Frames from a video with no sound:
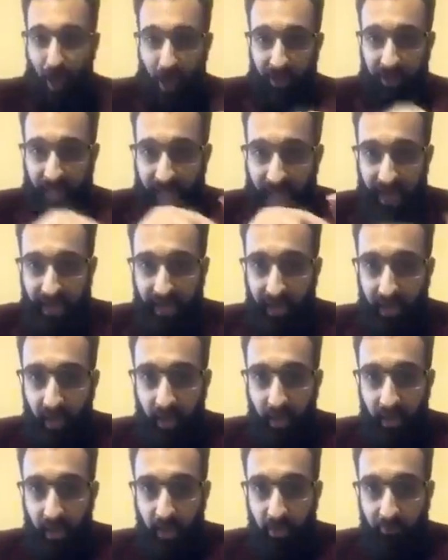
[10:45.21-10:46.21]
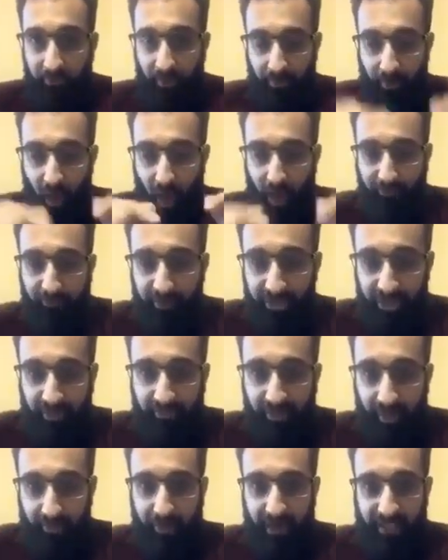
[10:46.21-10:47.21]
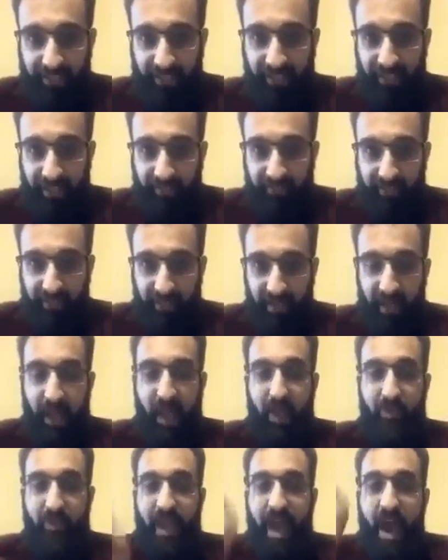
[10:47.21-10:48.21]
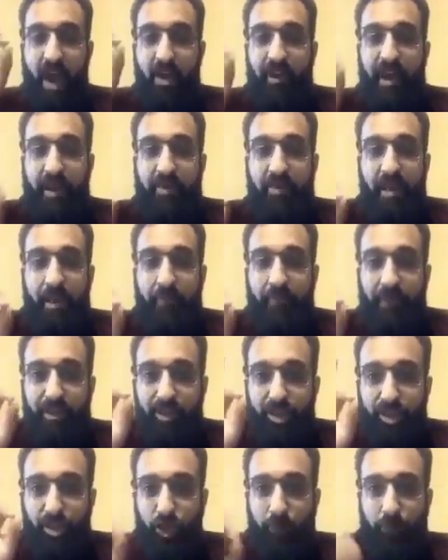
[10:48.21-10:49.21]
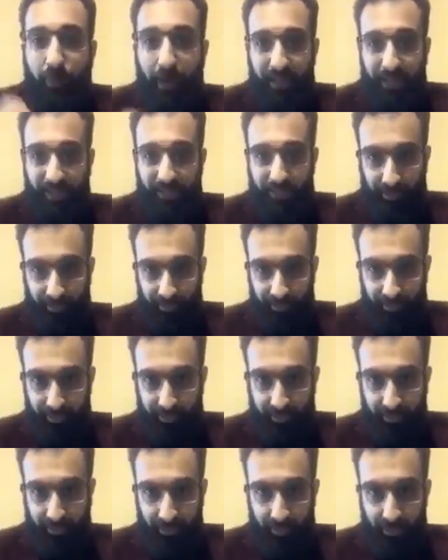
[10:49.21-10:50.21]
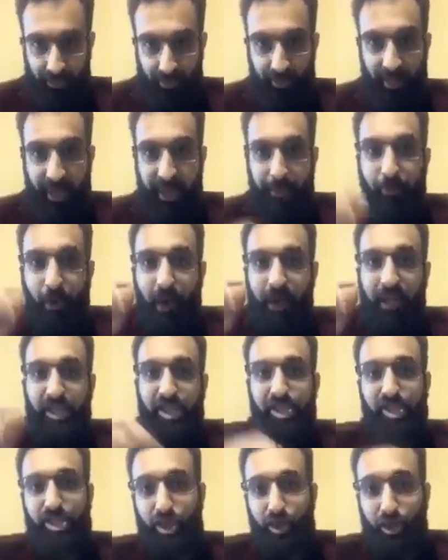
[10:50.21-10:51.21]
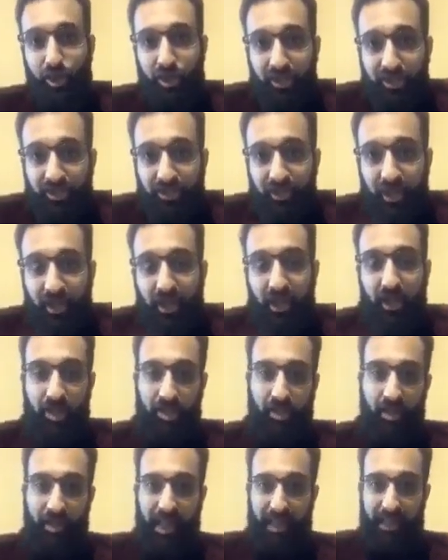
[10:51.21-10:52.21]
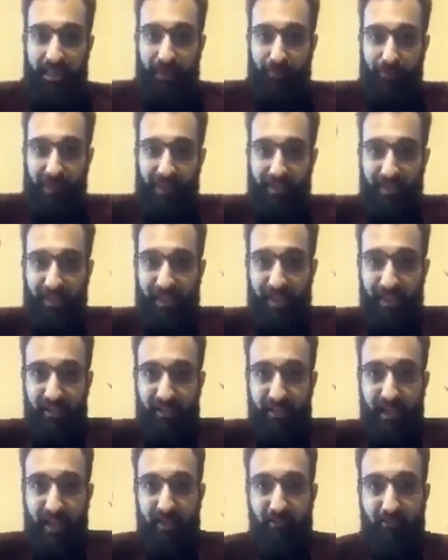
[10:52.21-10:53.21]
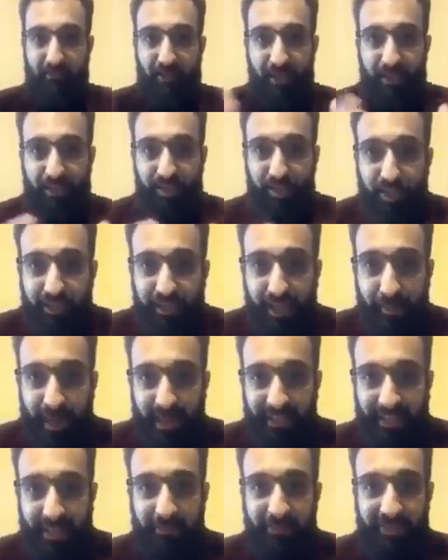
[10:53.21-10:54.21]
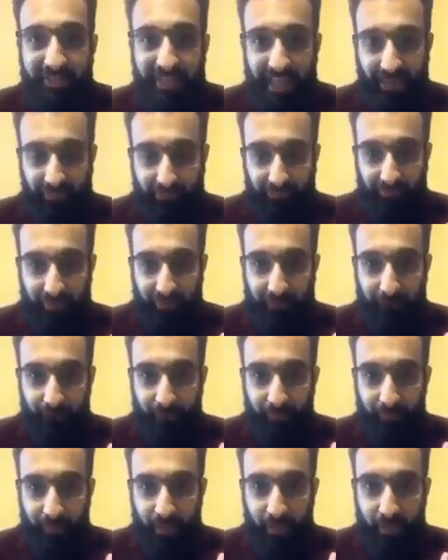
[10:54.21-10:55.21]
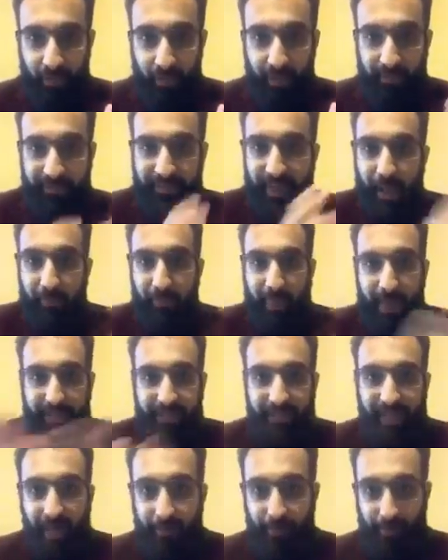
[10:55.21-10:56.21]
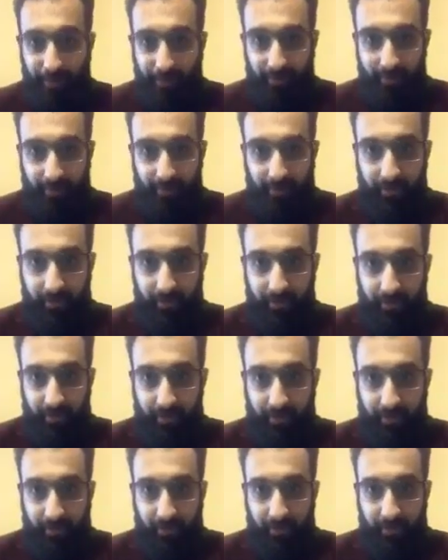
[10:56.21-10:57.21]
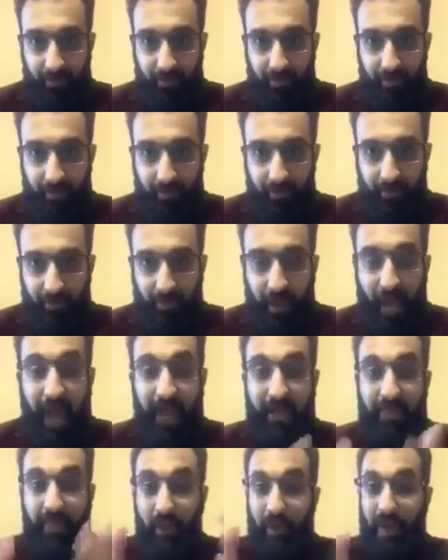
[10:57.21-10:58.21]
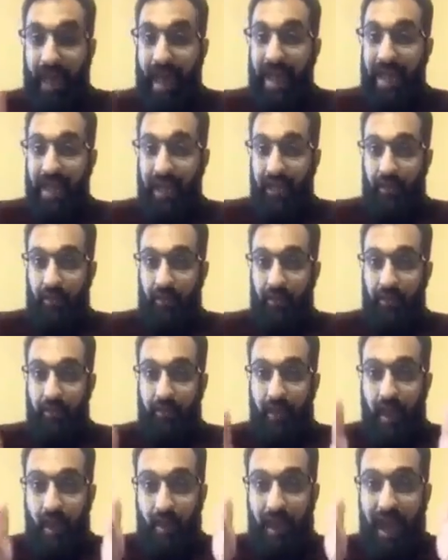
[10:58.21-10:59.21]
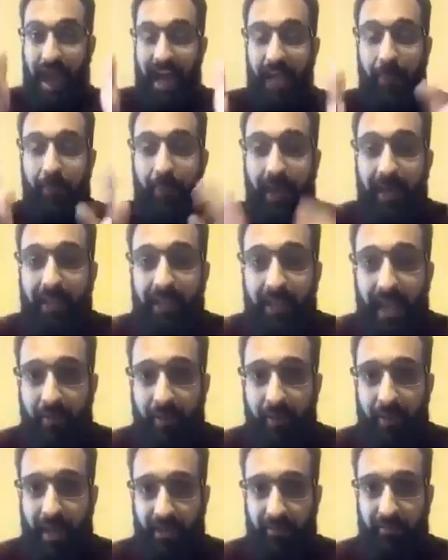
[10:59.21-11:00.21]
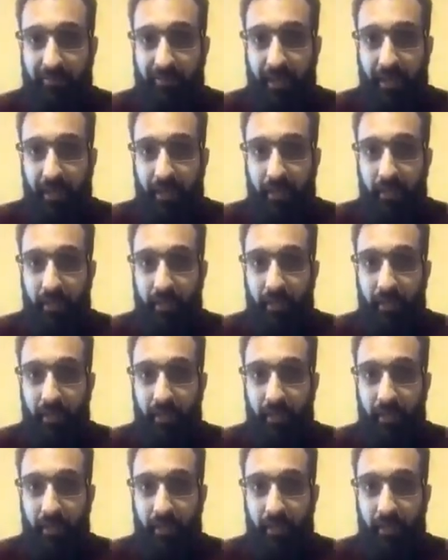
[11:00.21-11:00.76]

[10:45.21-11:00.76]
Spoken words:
online, from the office of the president, they are nothing but shoe polishers. They polish shoes so that the president feels good about himself. Dumb and dumber. And they're lying. They're lying big time about me.